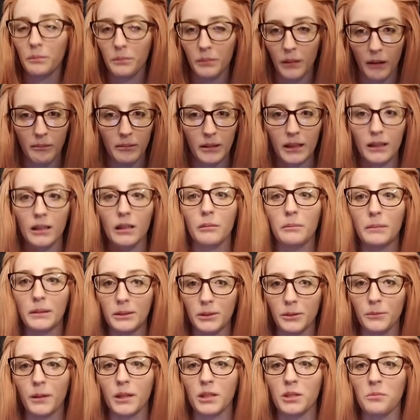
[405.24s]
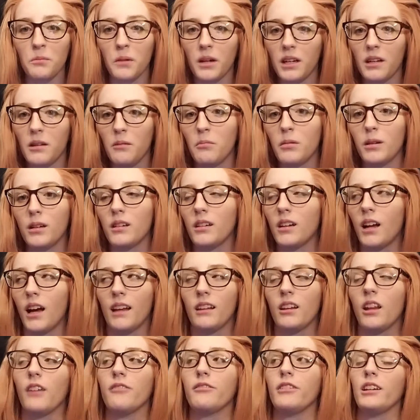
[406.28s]
probably a little bit too much money, but I
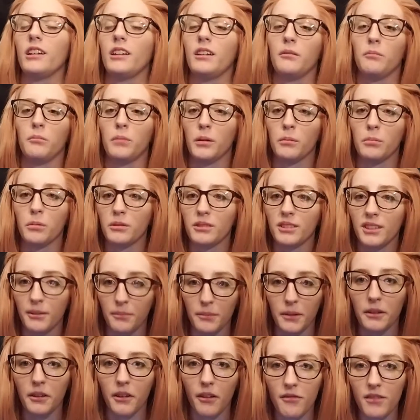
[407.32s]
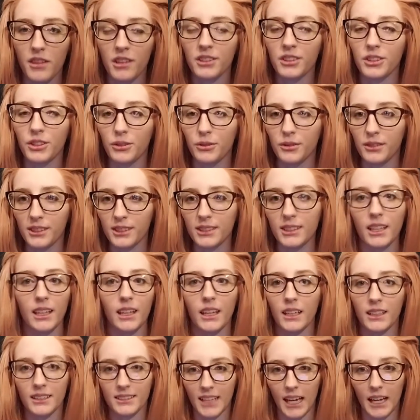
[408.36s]
love it and people seem to love the suit and say
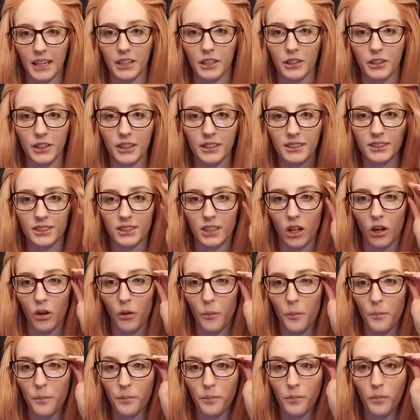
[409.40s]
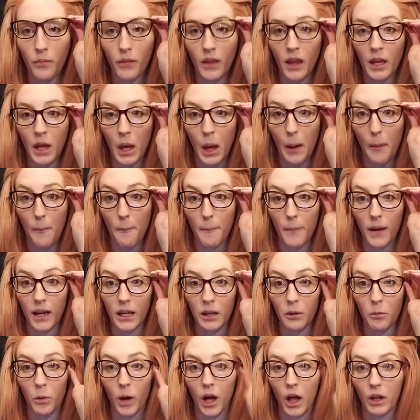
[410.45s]
that it's accurate, so
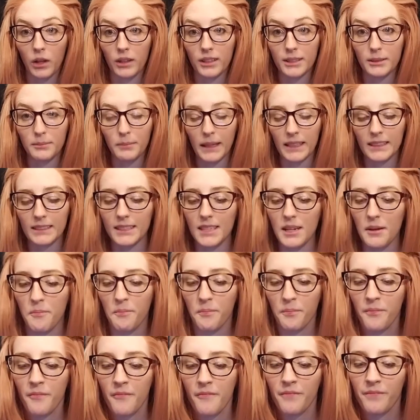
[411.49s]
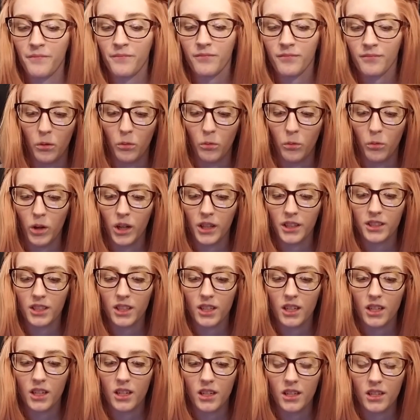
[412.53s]
money well spent. What
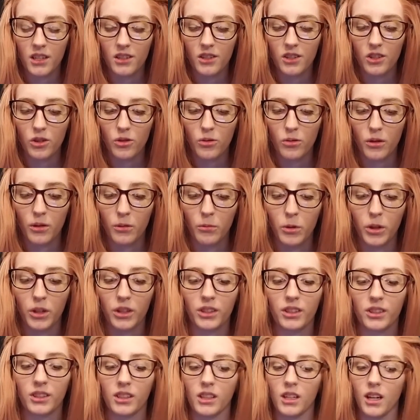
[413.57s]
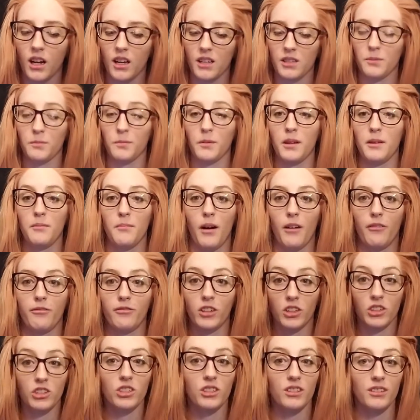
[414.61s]
is your worst cosplay
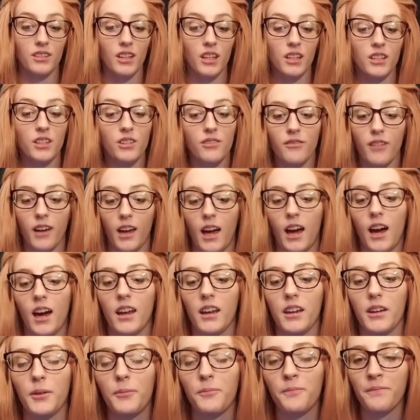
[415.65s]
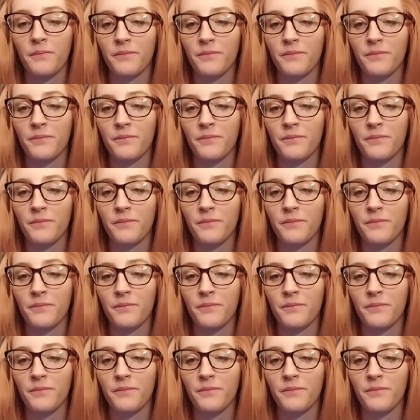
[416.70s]
malfunction that you've had?